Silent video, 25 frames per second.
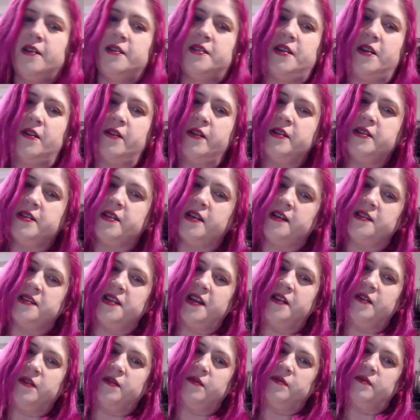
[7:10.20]
series
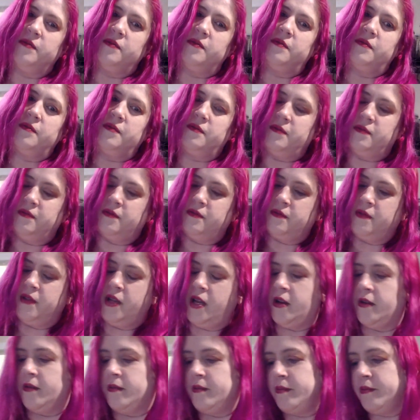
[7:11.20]
because I don't,
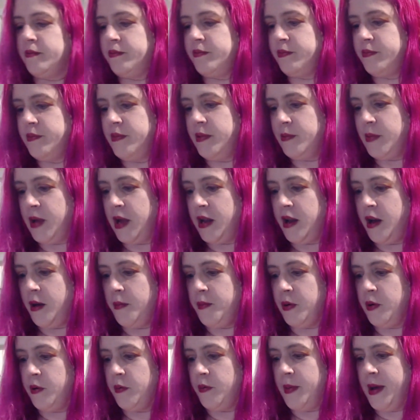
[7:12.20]
you know, not
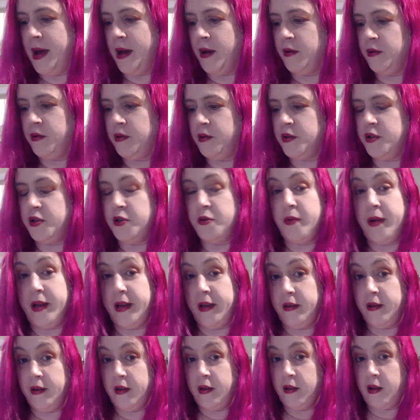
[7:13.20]
up and about
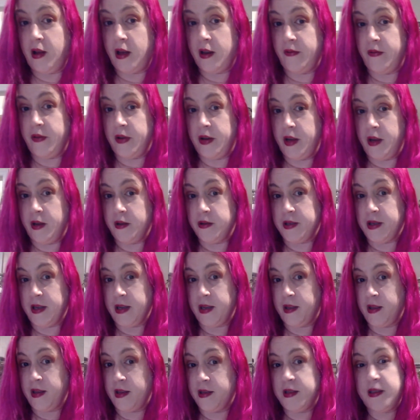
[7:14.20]
doing a lot of videos
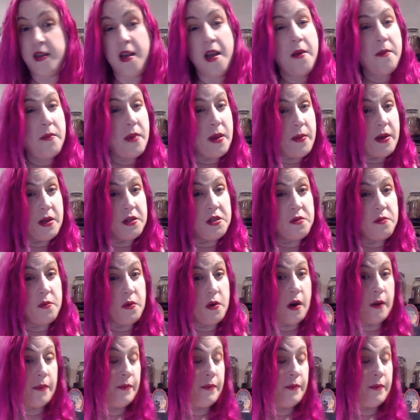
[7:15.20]
like this. Maybe I'll do